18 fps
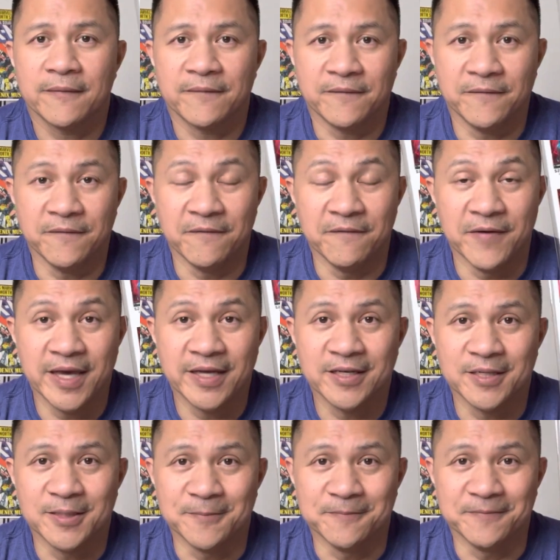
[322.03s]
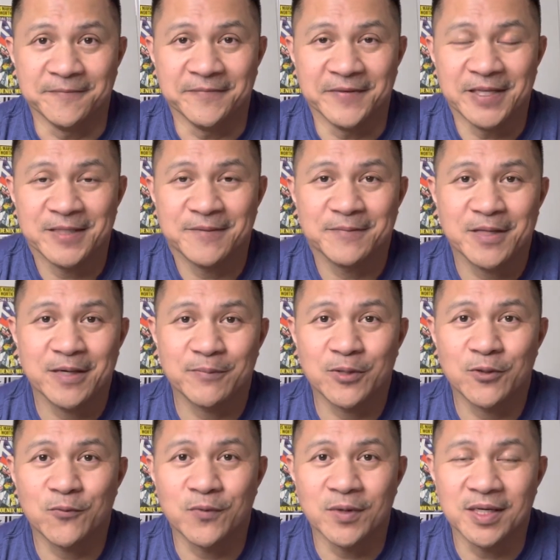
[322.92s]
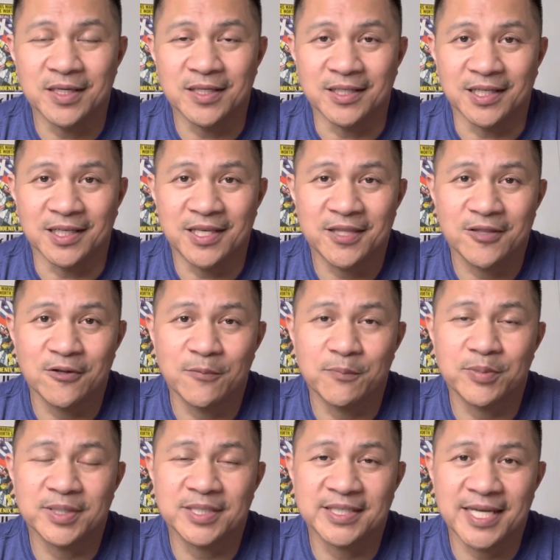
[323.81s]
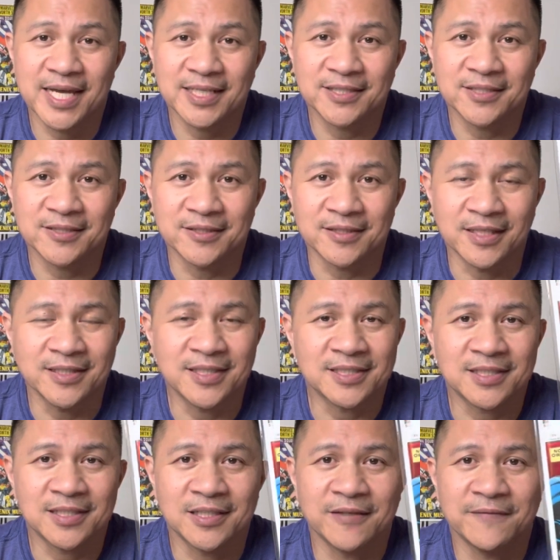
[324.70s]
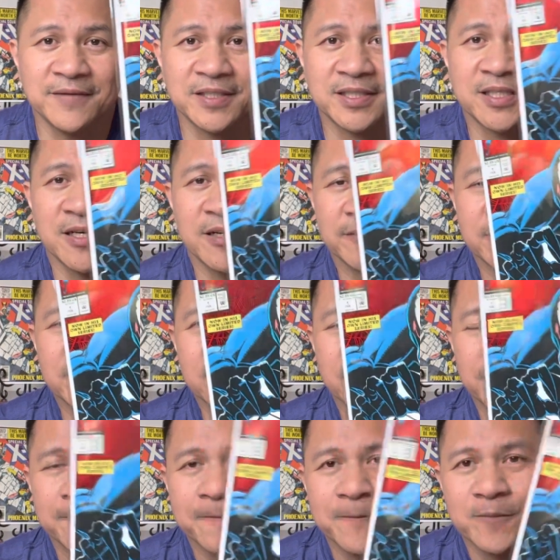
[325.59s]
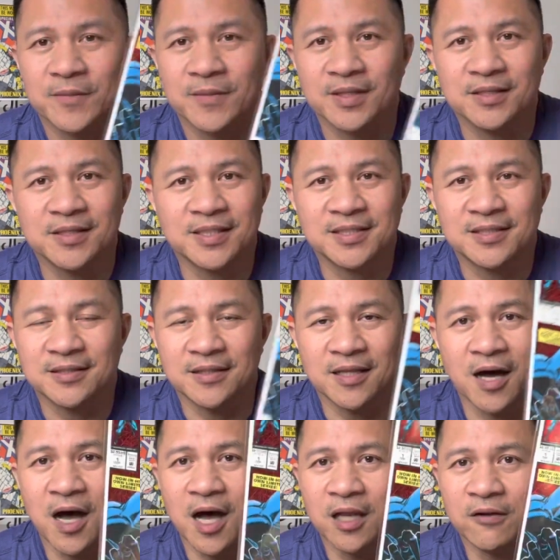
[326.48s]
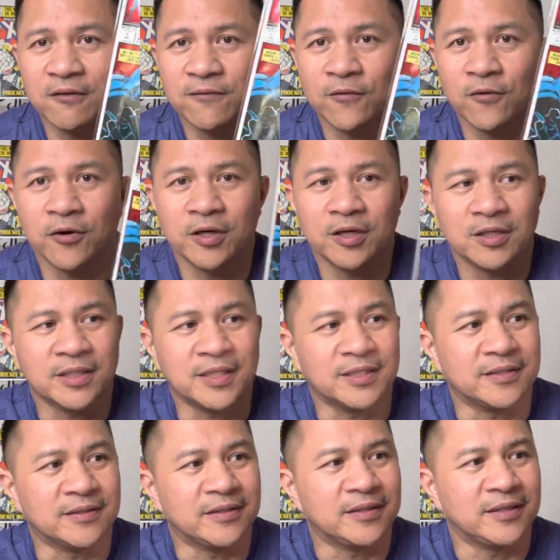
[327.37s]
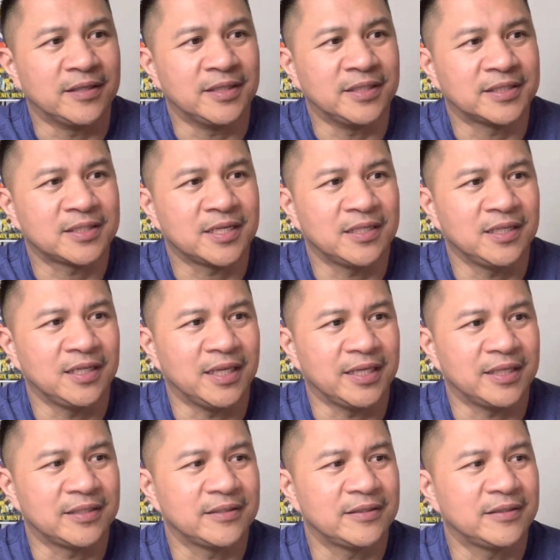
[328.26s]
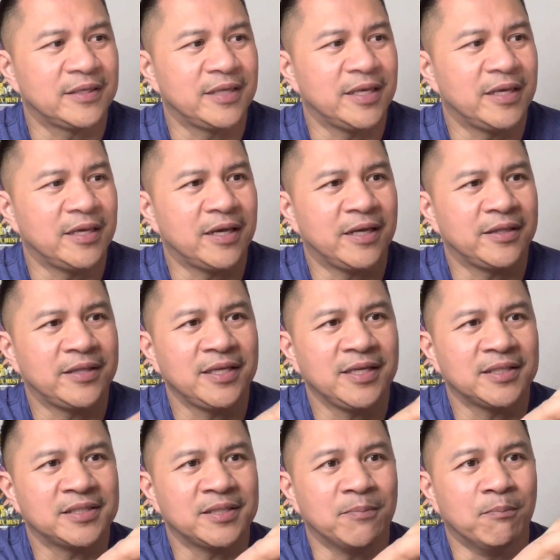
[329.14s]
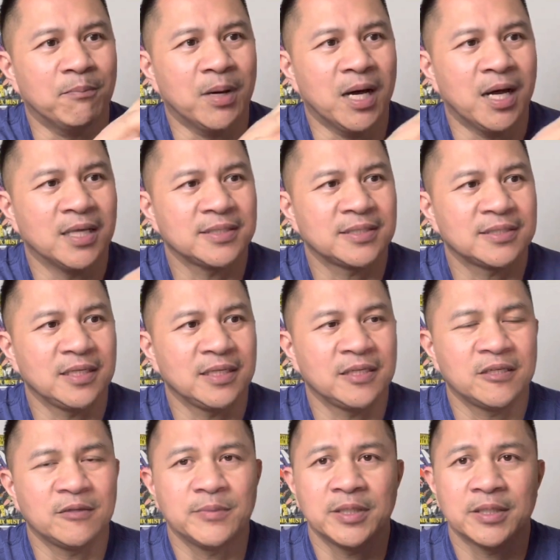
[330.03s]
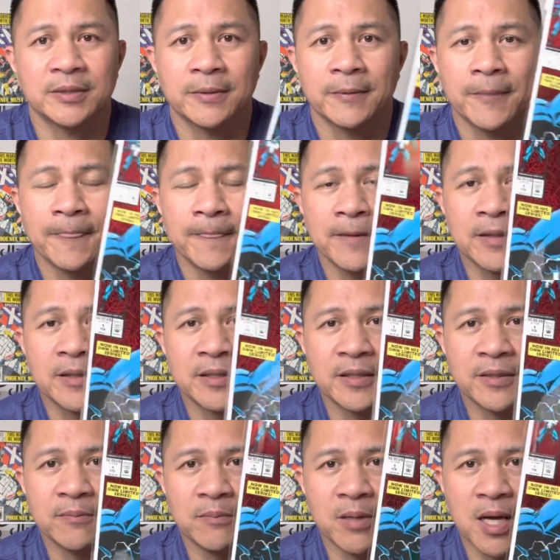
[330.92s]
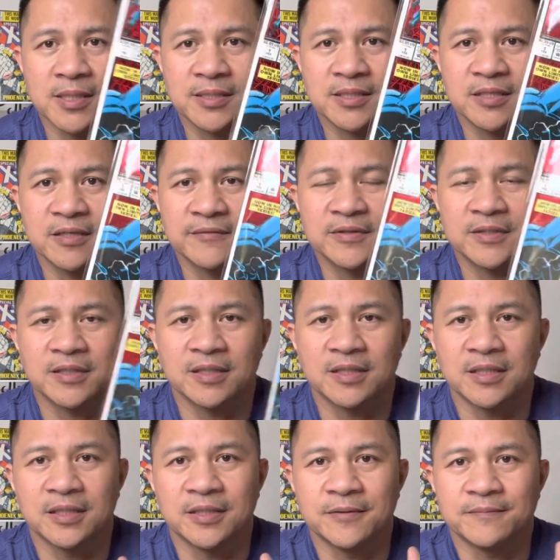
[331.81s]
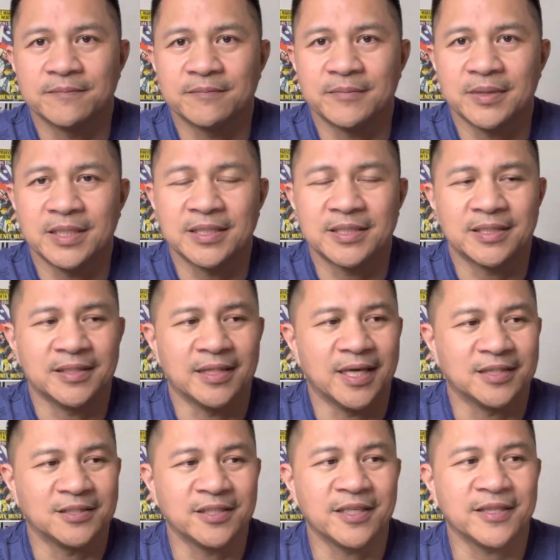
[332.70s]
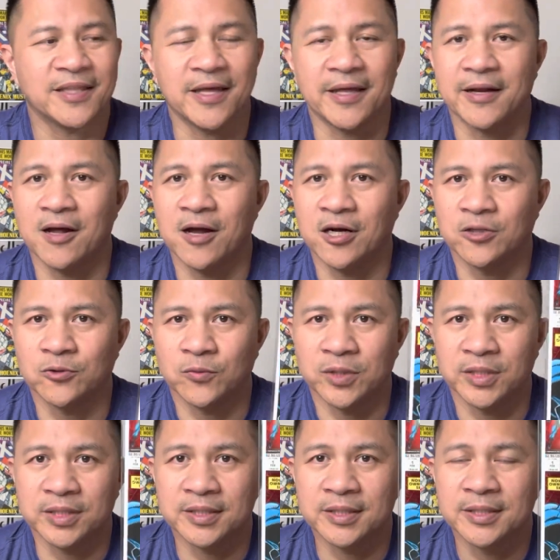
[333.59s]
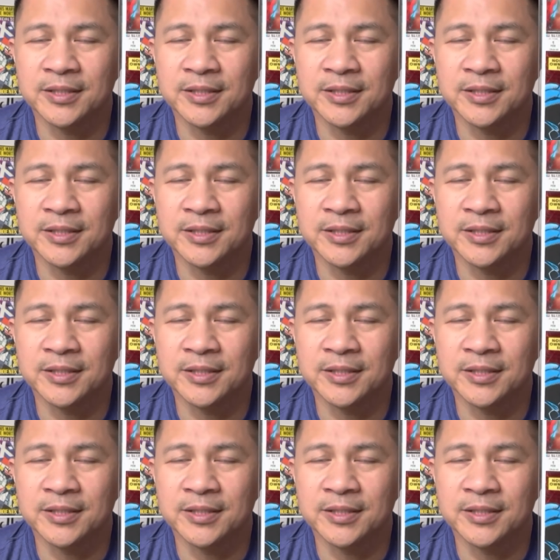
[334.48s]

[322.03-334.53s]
Venom. Venom #1, Lethal Protector. I just love this cover. Just the hollow foil, and it's kind of like, I think it's embossed a little bit. Embossed cover, but it's nice. Look at that artwork.